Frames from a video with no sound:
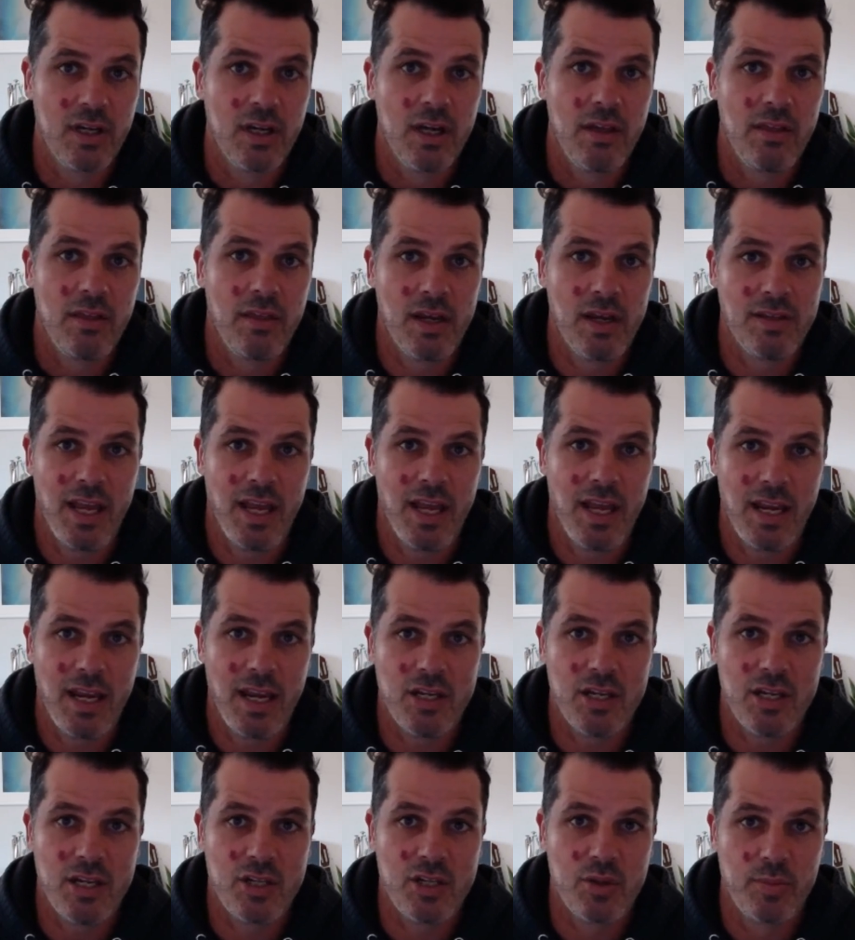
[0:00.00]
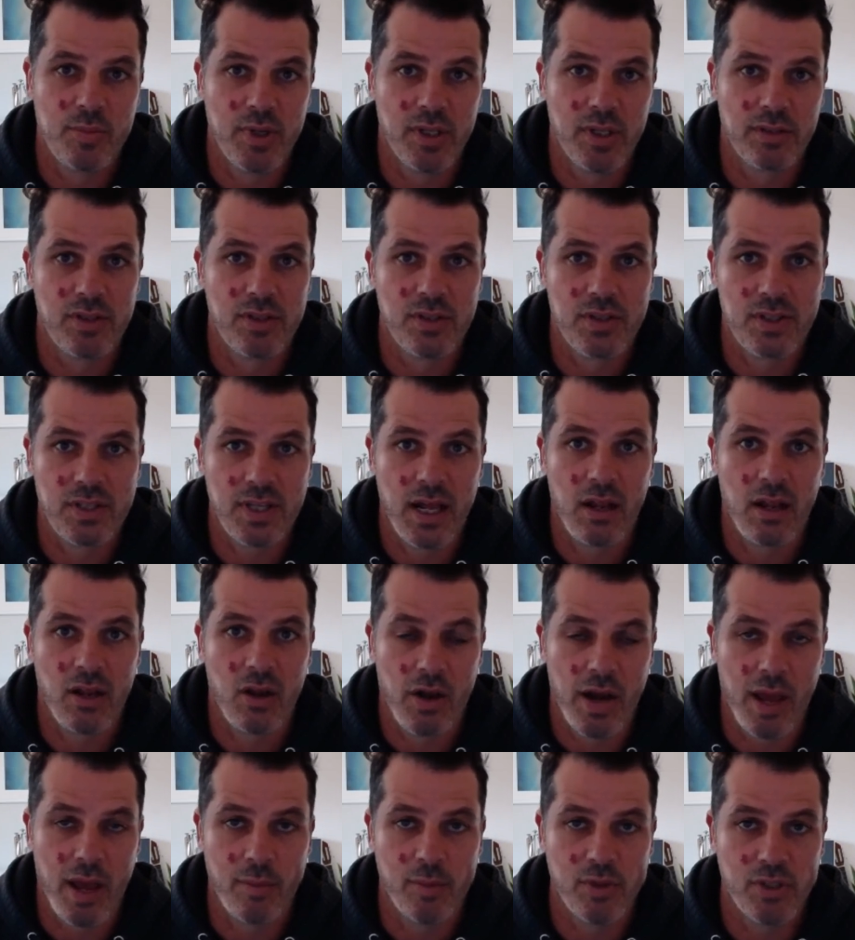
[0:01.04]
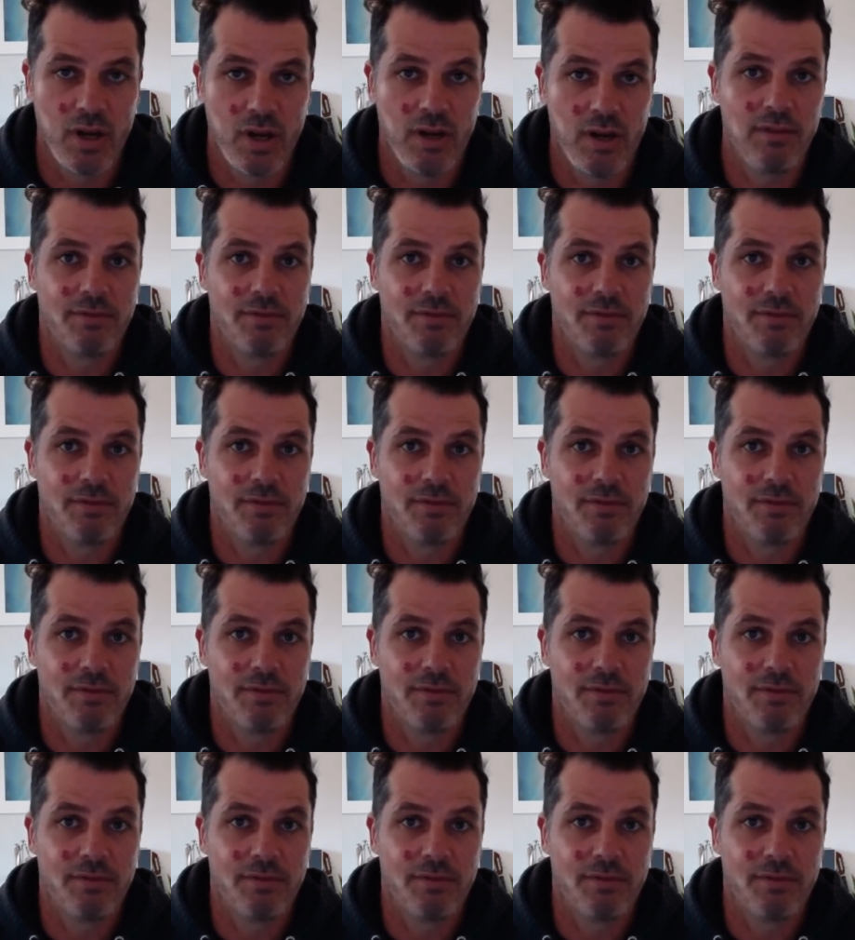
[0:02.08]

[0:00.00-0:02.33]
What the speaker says: that is ineligible to sell on Amazon.